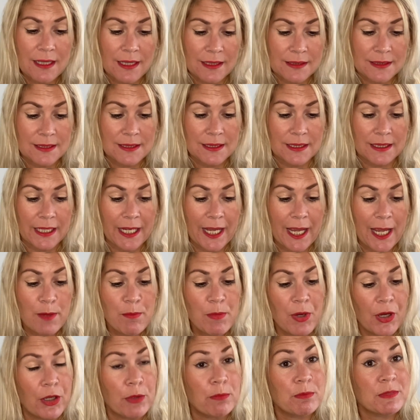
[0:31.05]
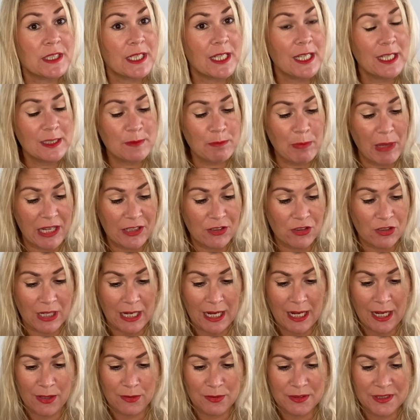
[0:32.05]
Utterson came home to his bachelor
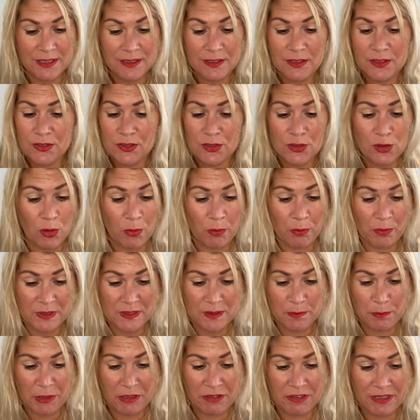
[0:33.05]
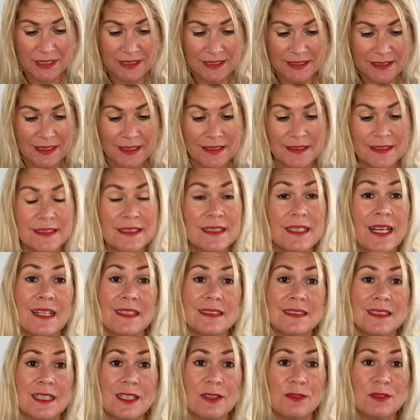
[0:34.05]
house in sombre spirits and
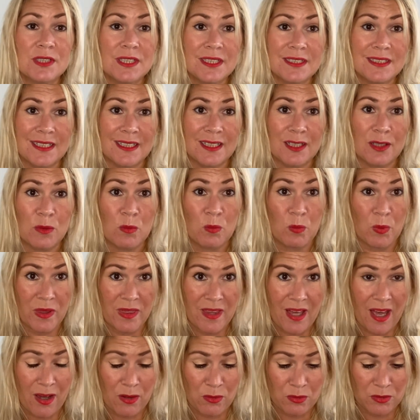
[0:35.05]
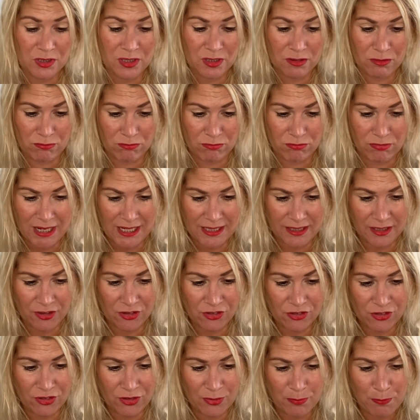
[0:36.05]
sat down to dinner without
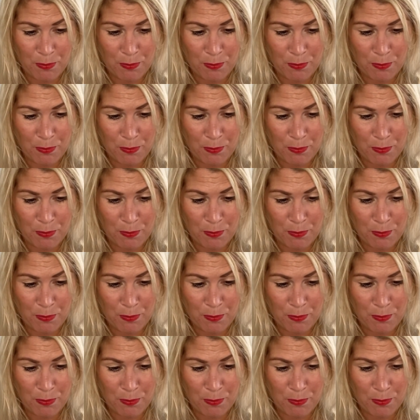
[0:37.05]
relish.